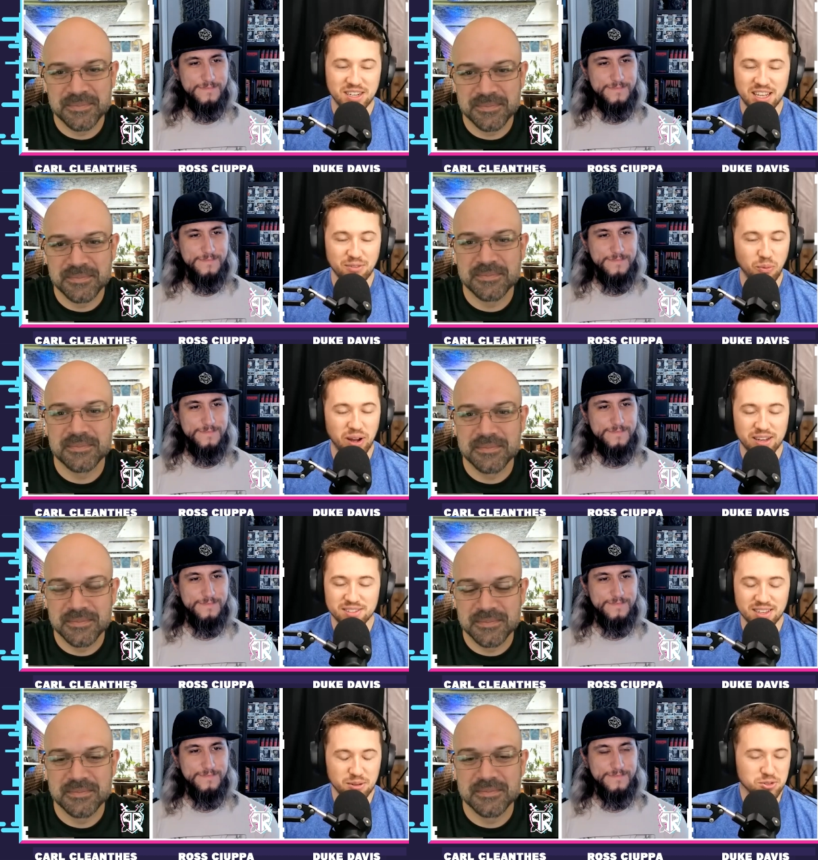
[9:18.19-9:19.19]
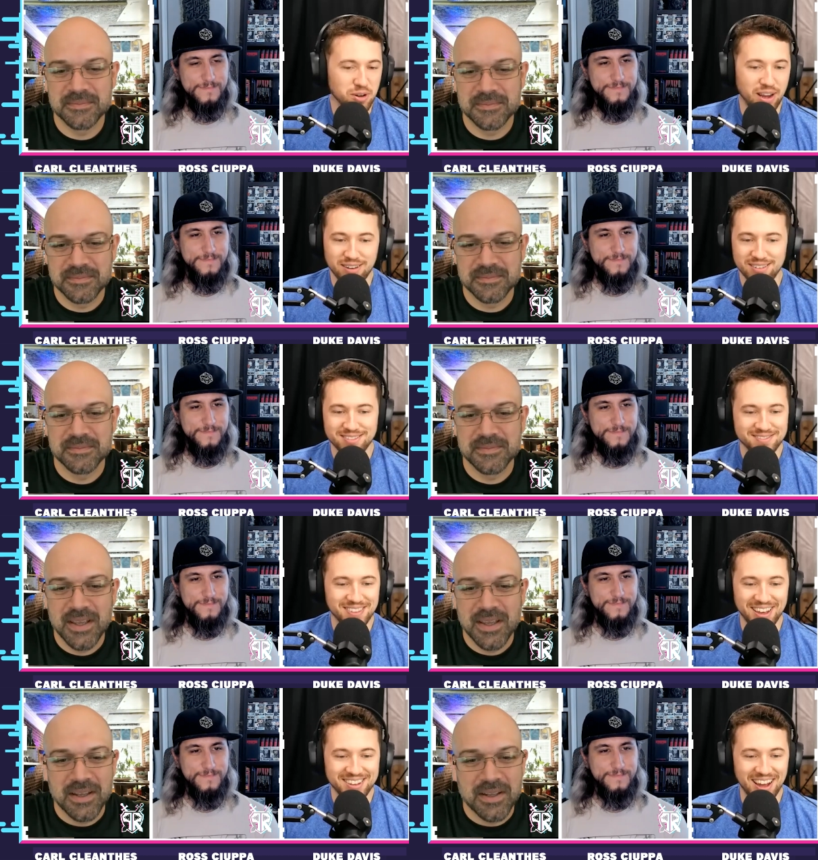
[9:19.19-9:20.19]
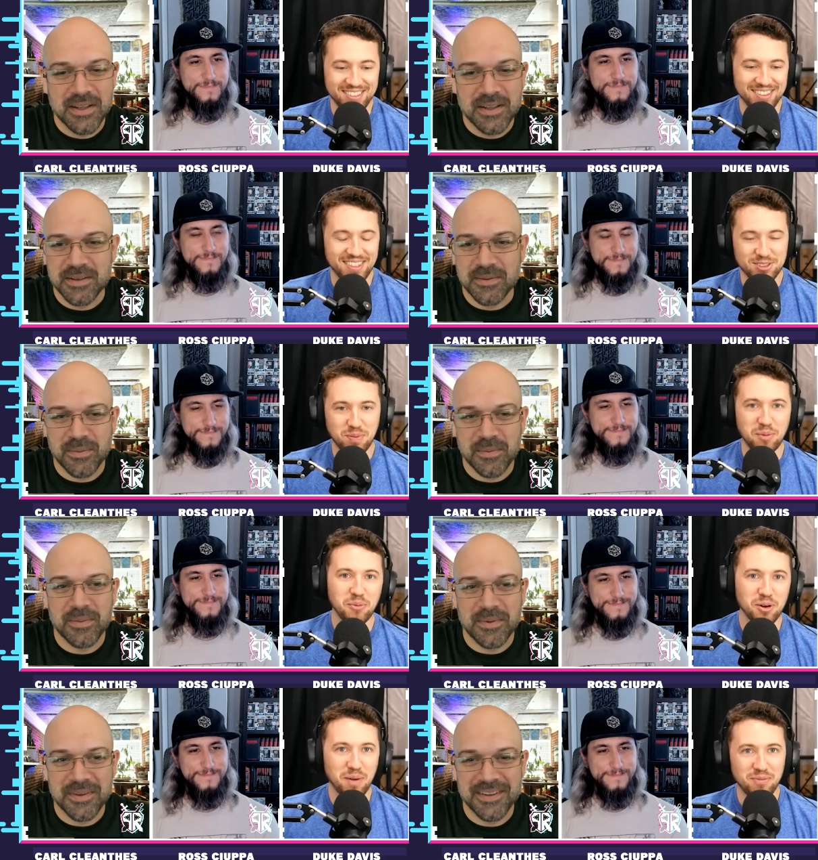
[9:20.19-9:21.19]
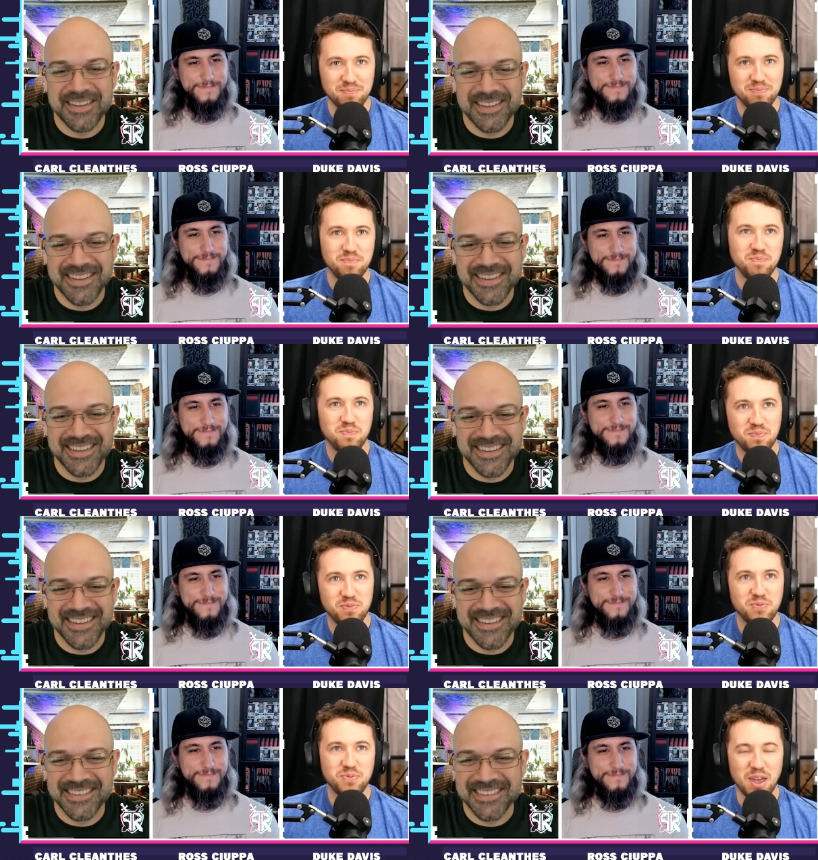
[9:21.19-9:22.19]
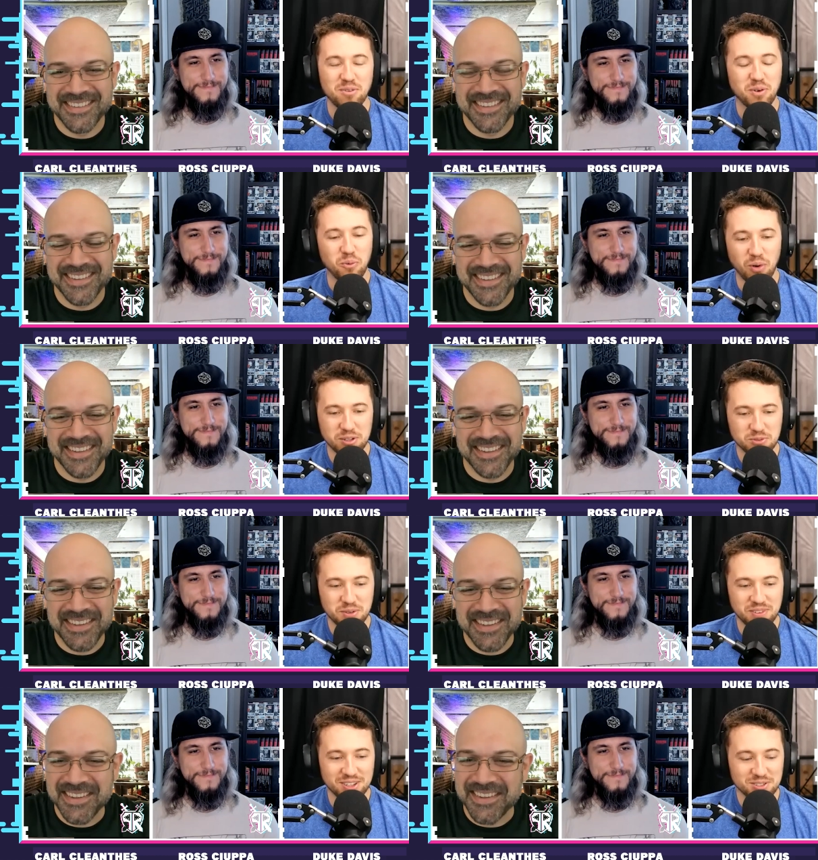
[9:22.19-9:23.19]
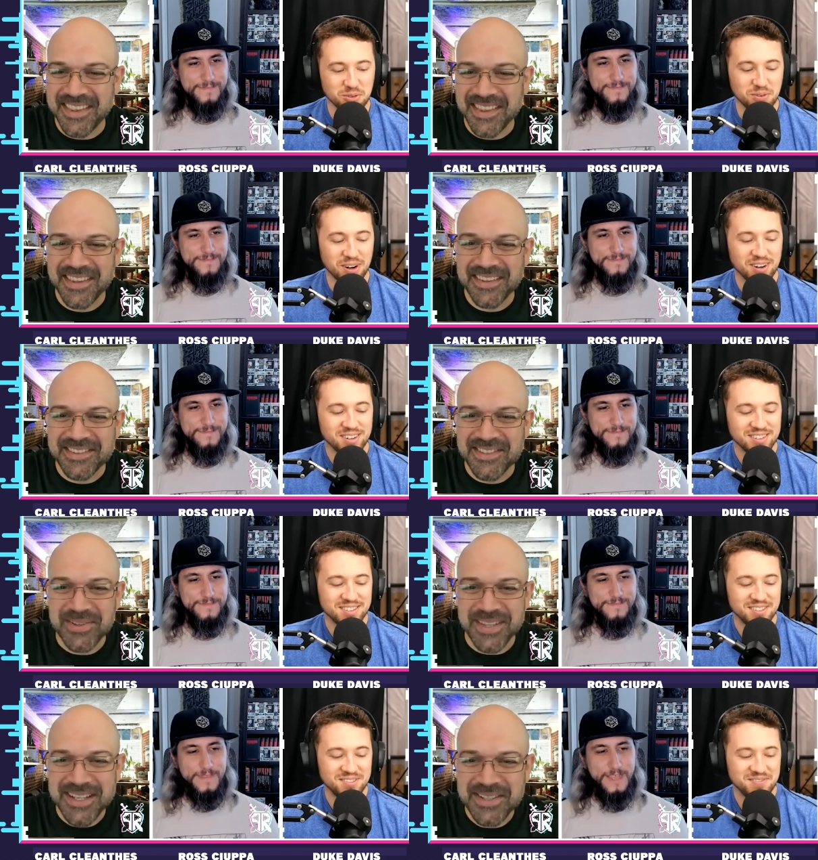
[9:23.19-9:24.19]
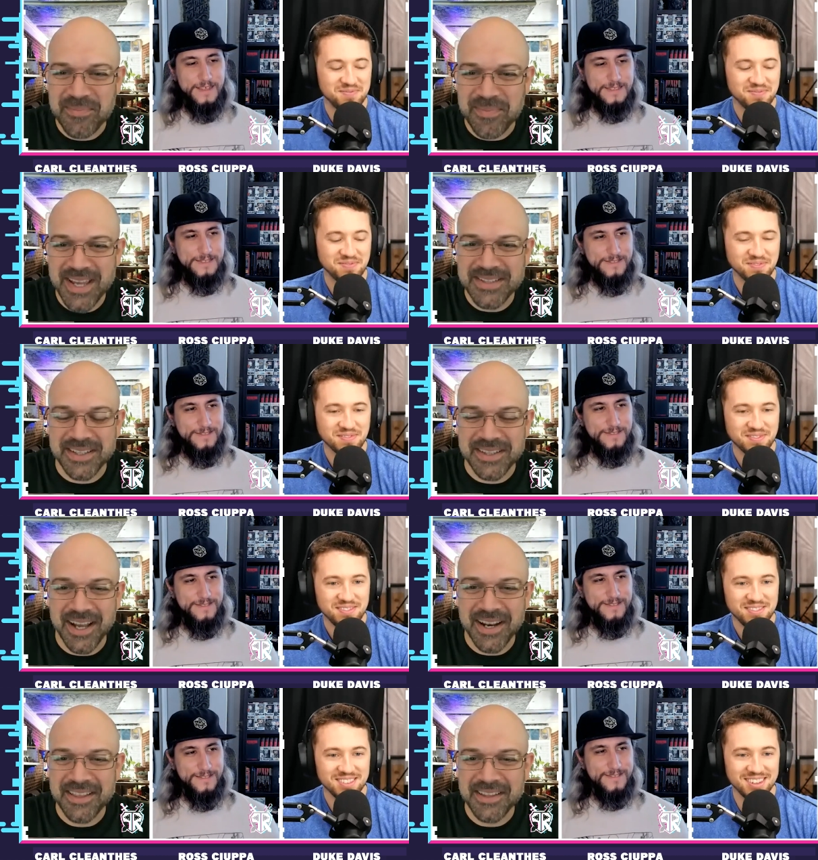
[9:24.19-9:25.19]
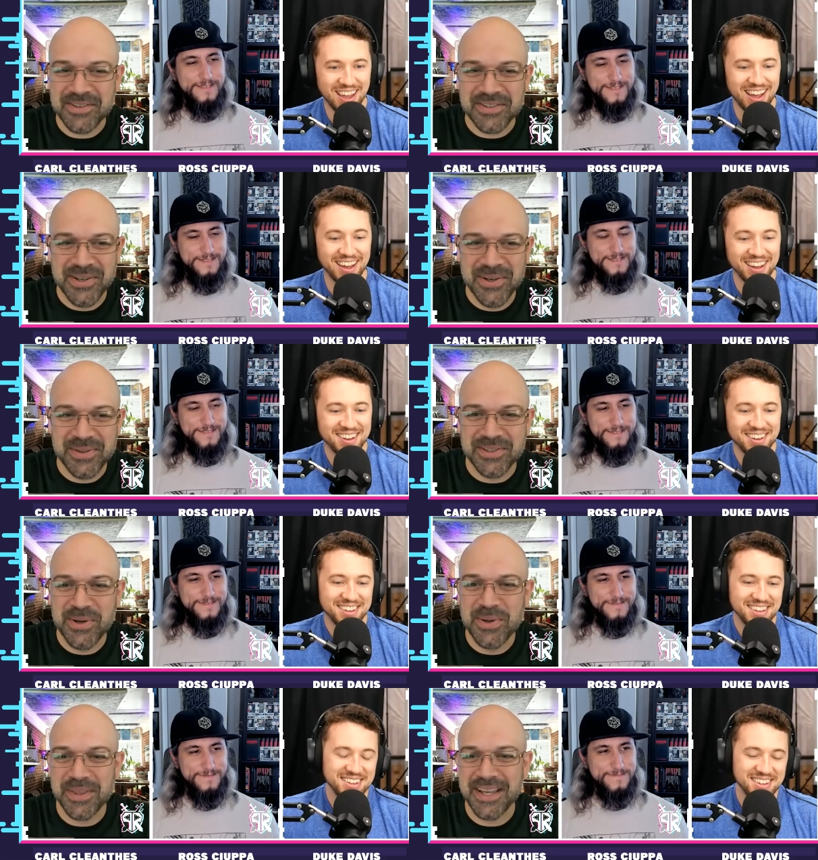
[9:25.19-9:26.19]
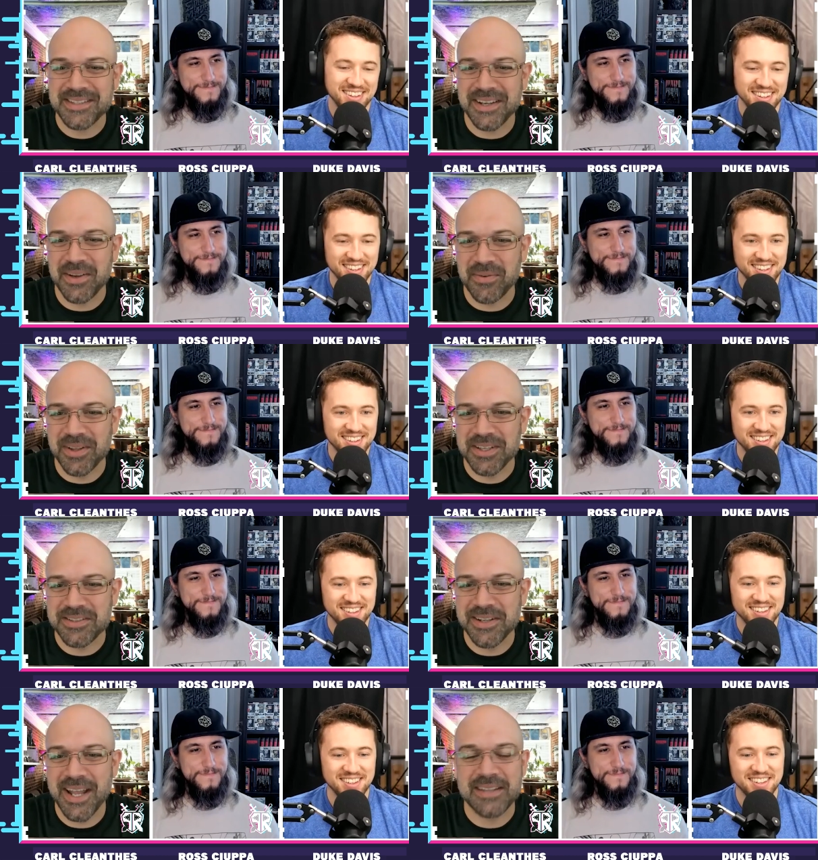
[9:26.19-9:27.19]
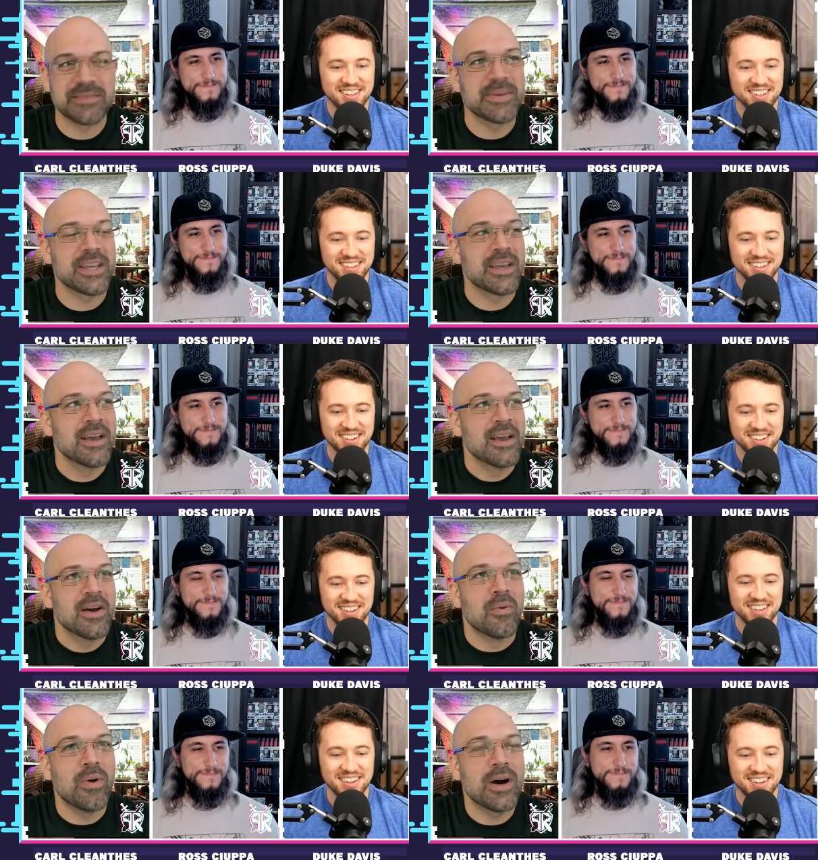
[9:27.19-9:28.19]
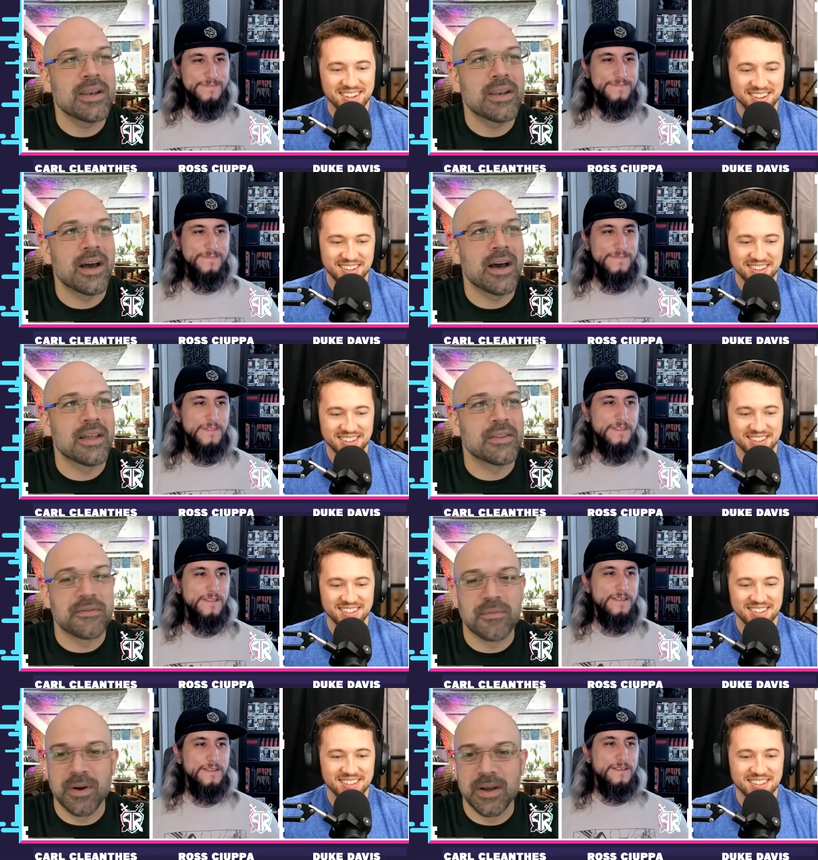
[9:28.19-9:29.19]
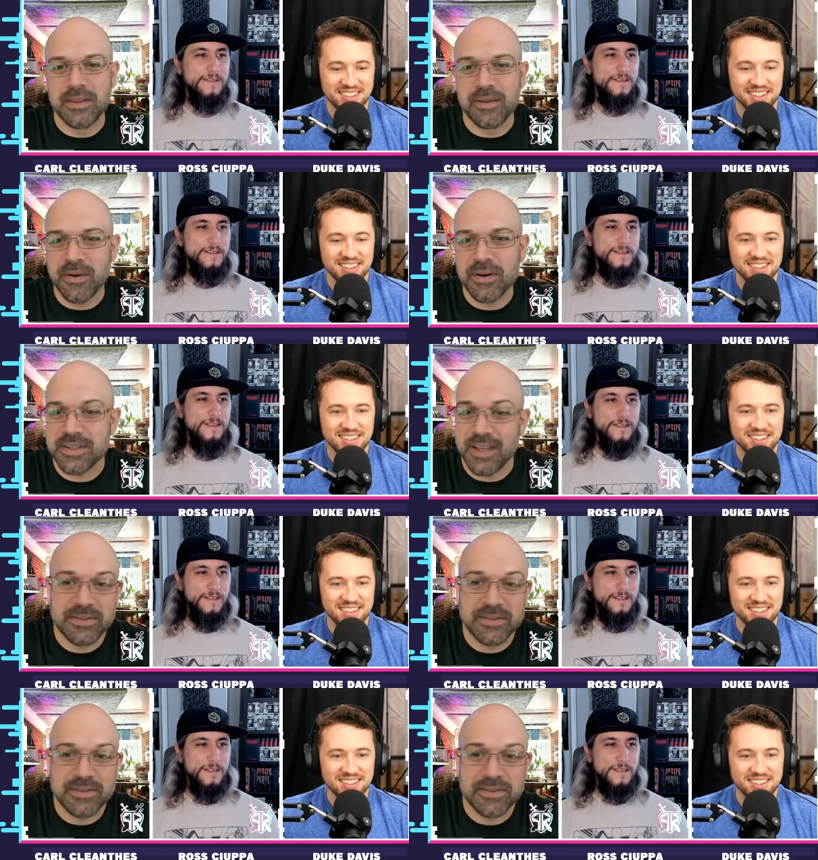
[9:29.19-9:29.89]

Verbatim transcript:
Speaker 1: giveaways. It was great. Like, I think that's probably one of my favorite ones we've done so far. Dude, yeah. that's
Speaker 2: amazing. And I think yeah. there's two, two, things there that really stood out to me. One, uh, the uh, the first, I'll